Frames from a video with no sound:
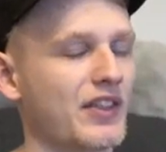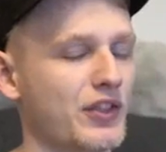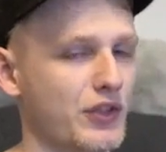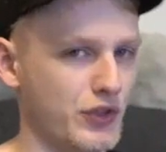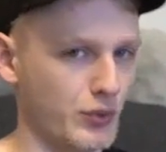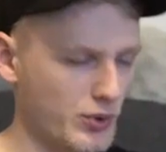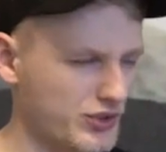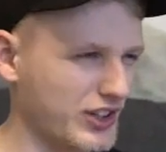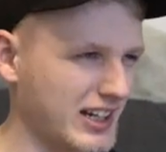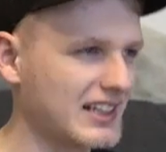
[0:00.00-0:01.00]
was a
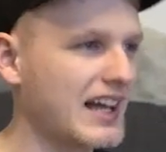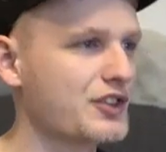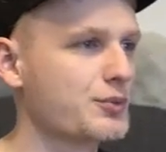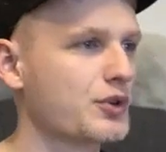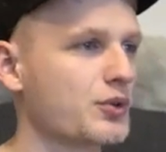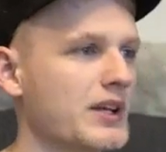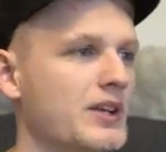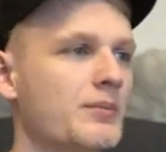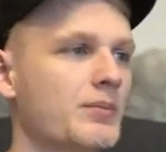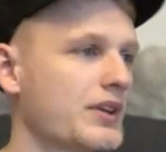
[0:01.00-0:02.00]
clash between them.
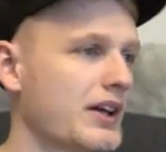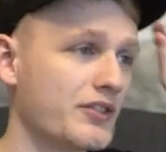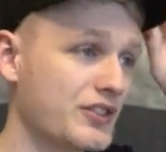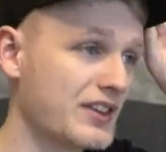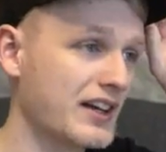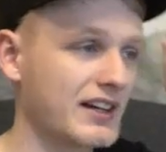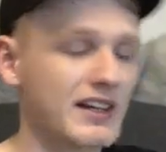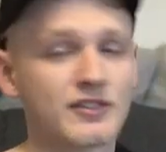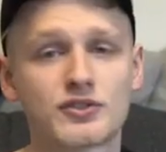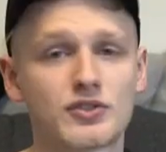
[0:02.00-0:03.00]
But obviously
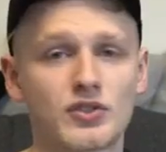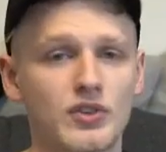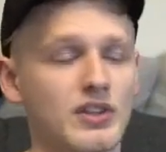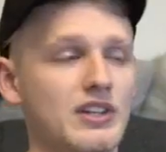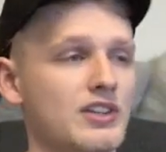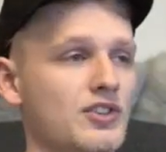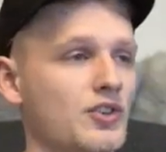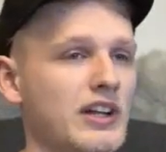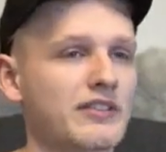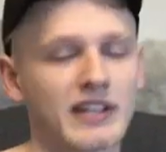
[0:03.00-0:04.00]
you could
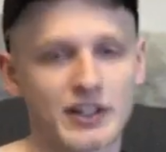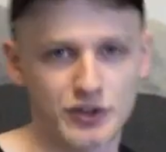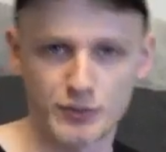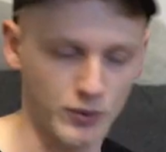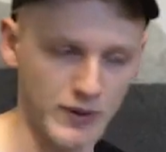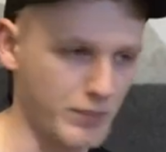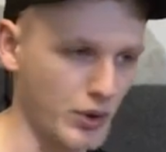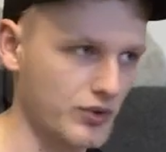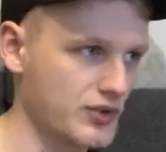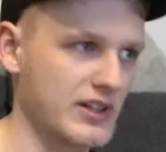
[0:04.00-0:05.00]
have clashes between pugs,
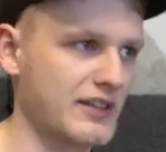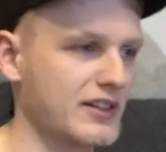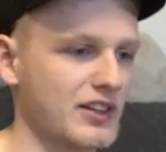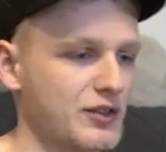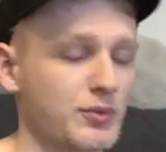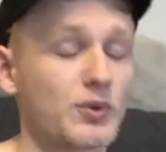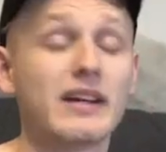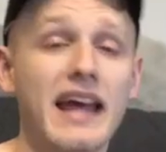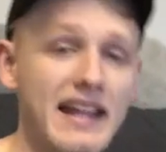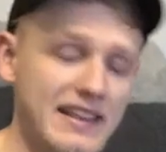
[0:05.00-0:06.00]
you could have clashes between
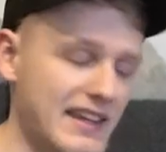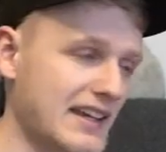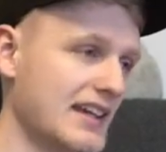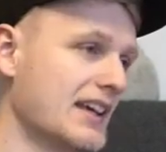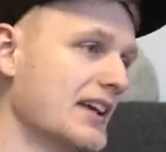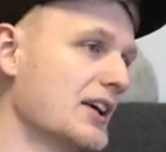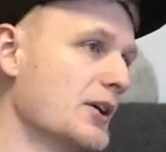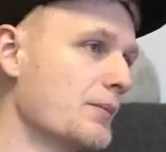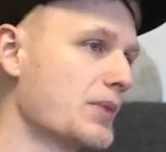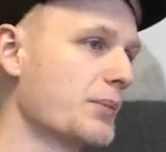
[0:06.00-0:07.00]
anything.
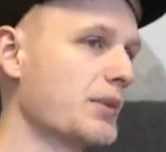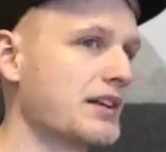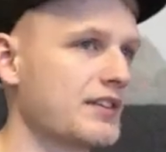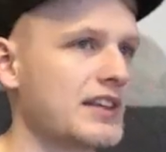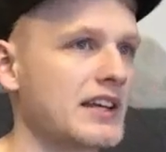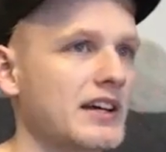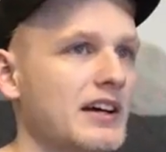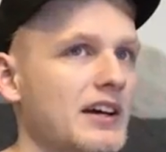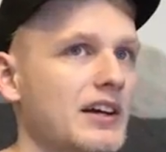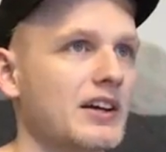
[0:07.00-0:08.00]
But I just think
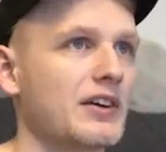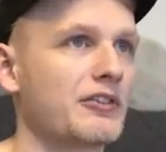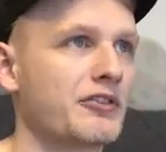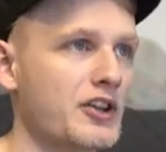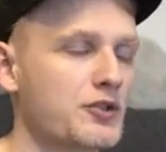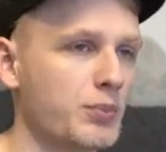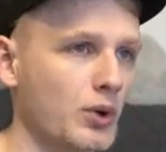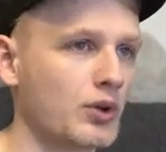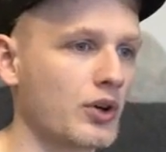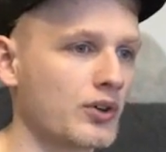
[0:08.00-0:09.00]
French
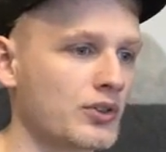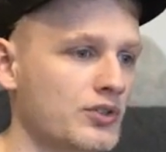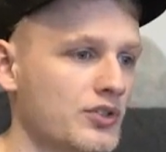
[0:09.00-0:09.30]
bulldogs